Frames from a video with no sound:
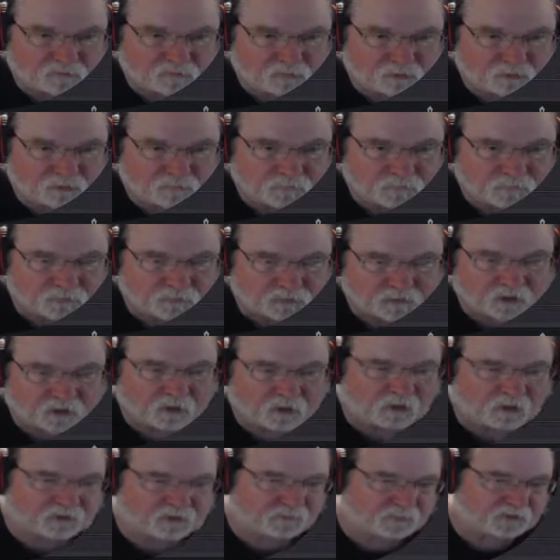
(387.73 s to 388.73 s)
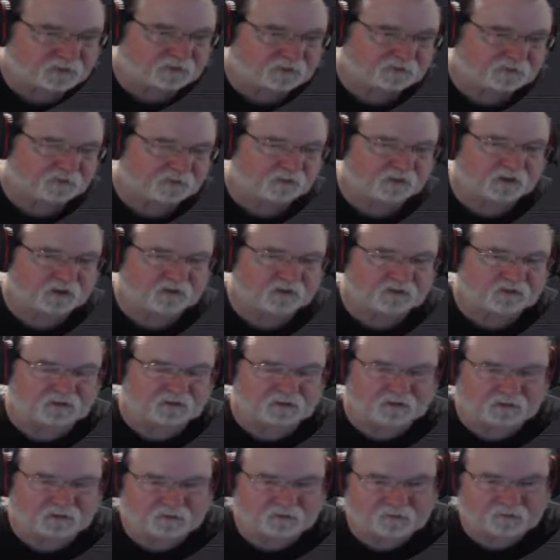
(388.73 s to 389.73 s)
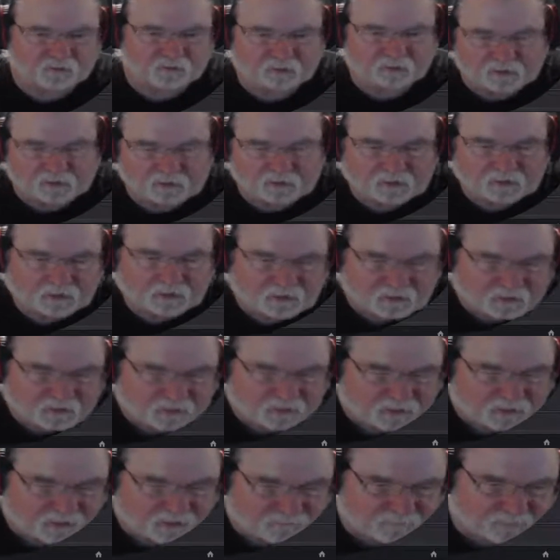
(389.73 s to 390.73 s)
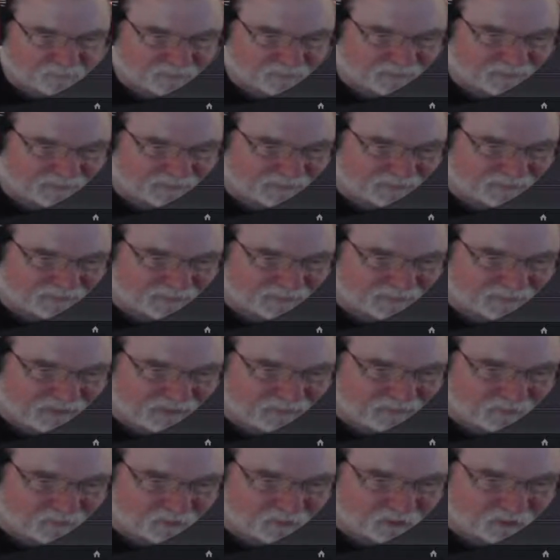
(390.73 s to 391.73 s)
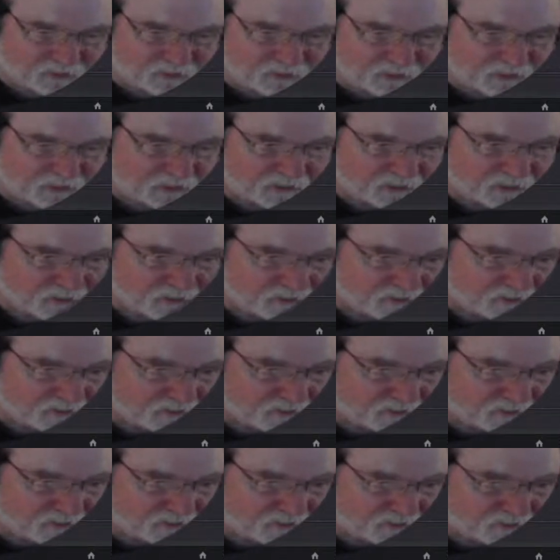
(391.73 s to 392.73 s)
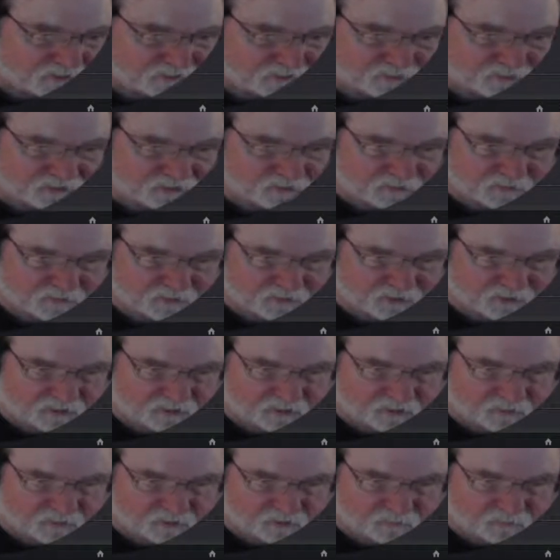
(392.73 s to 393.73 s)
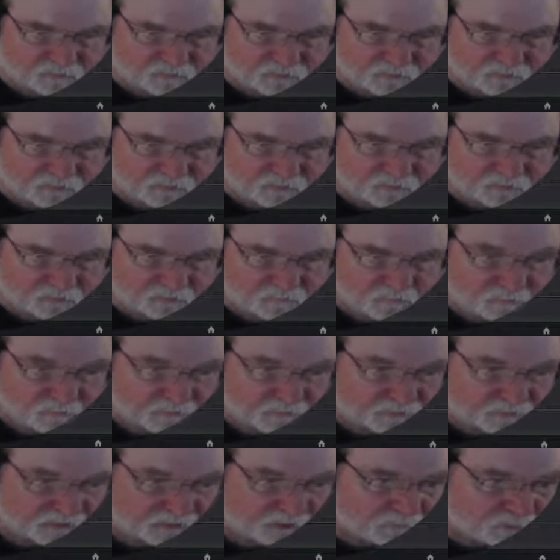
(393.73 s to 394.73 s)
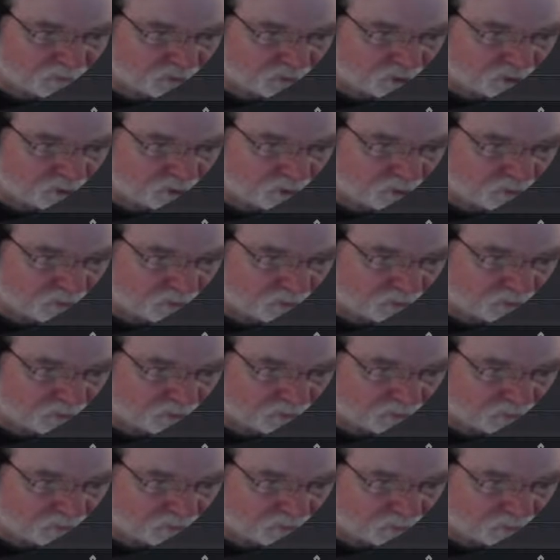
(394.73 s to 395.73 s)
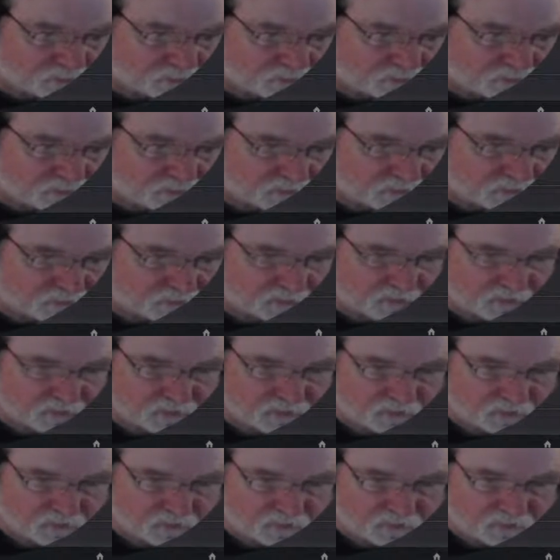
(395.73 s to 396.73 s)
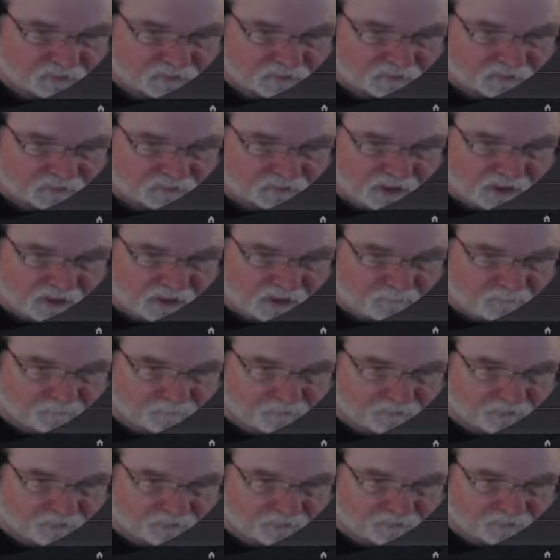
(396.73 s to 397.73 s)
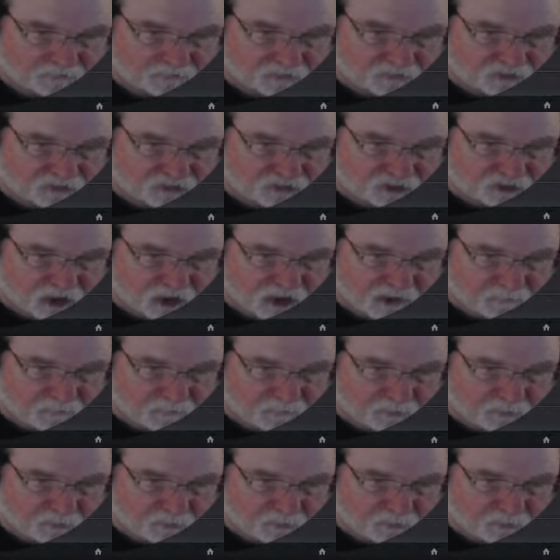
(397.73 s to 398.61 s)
moving. Oh, that's because of the way I did it. Never mind. I forgot how I'd done that. Let's just get rid of that doggone picture. But that was cool. The picture was moving. Stop. I said stop.